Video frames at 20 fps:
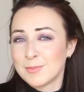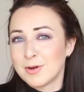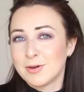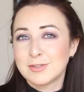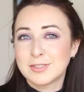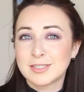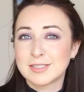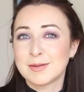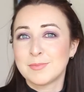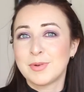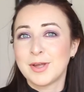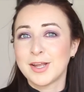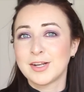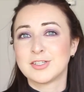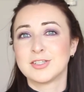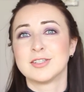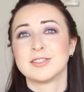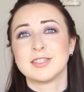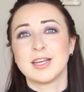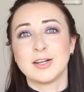Posted some
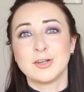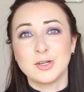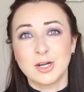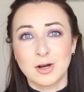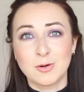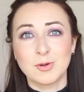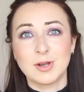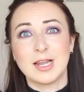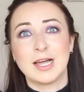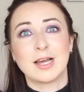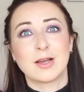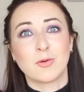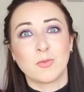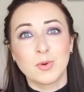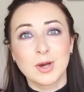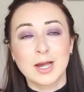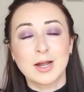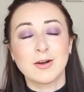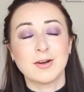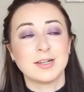pictures and y'all were
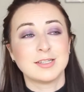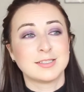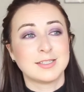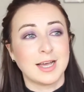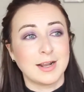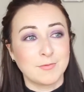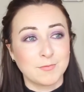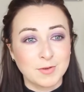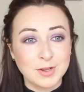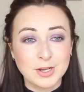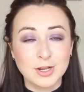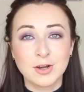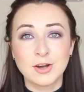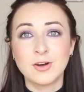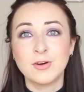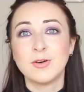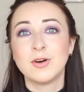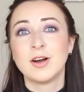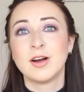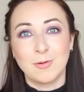like, where is that
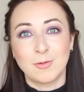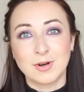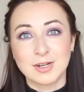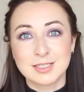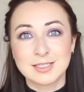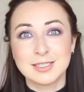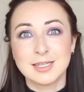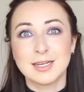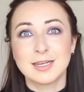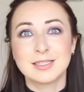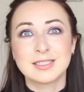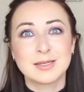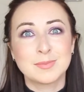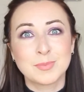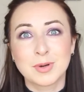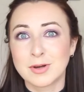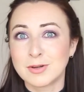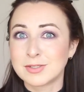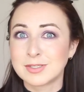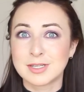video? I want to see it,
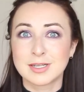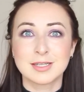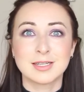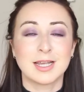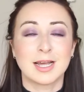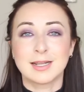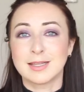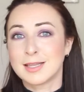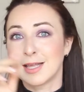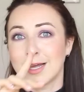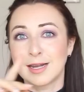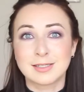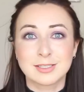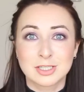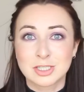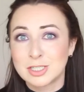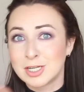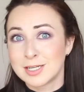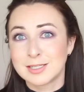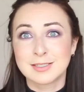post it, get that
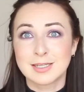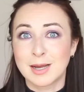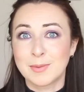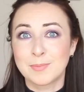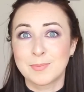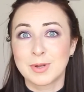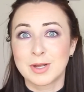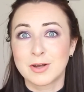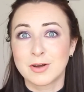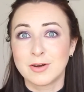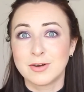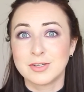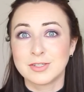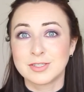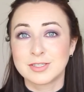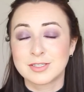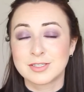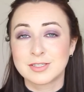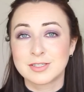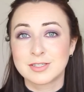shiz up
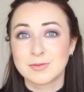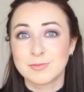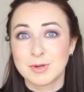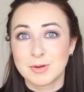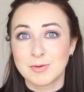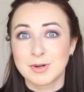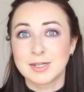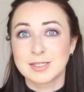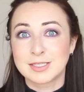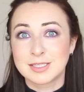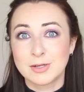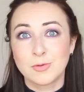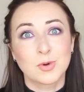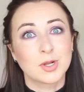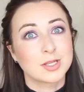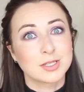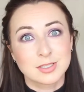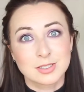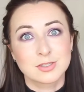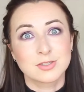because we want to see
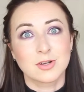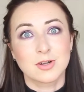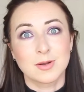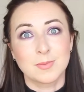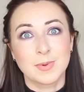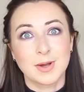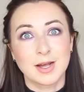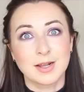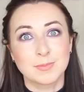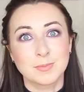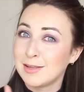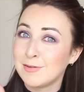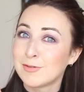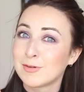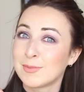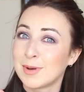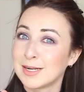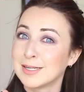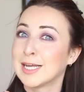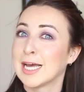what this is all about.
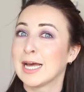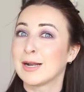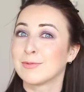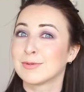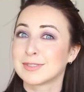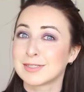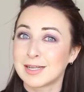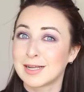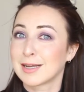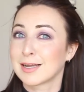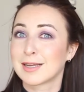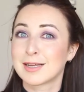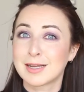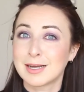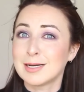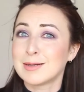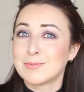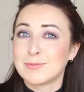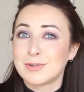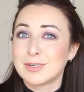Even my dad was like,
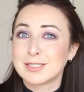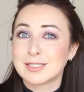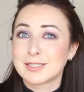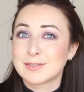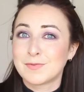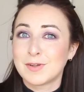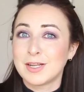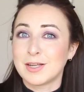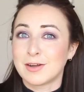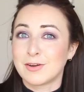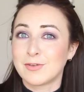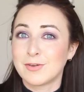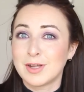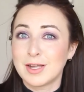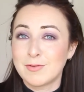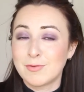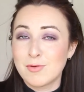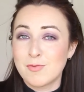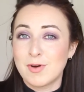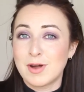come, where's this video?
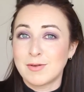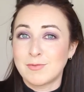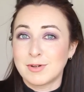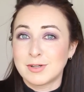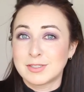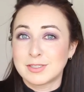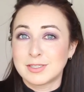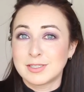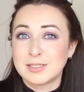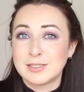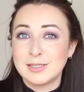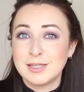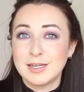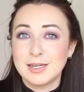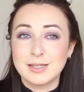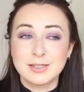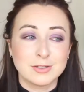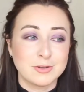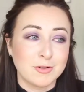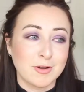Everyone wants to see
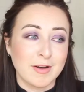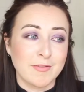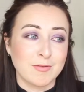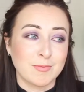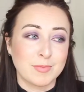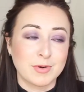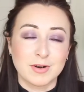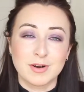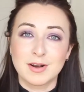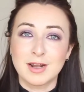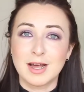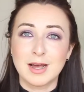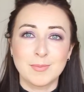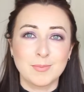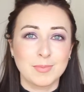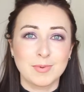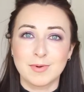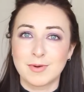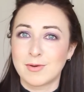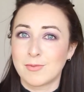it, you haven't put it
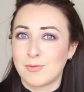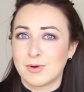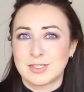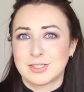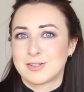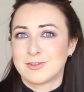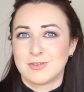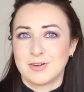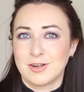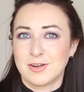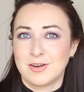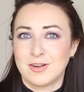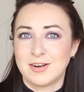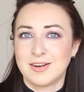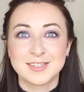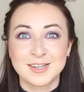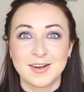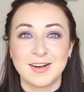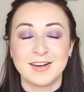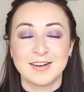up, what's going
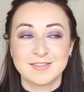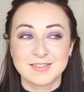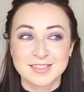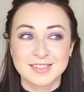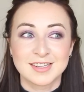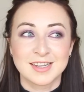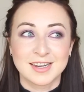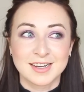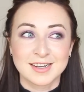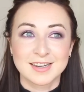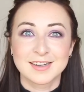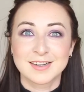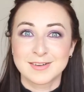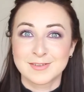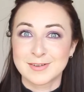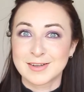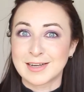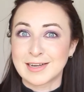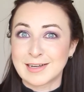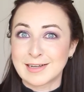on? So I was like,
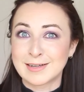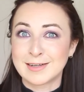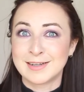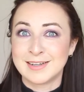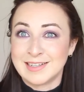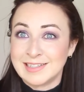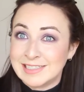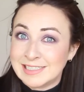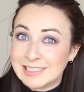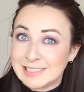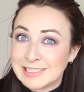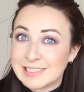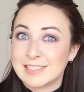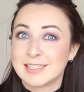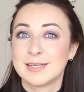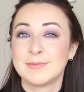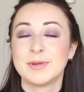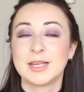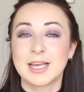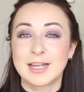okay
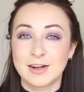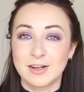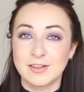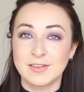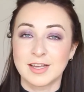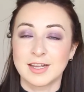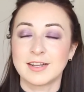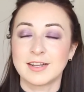let me get on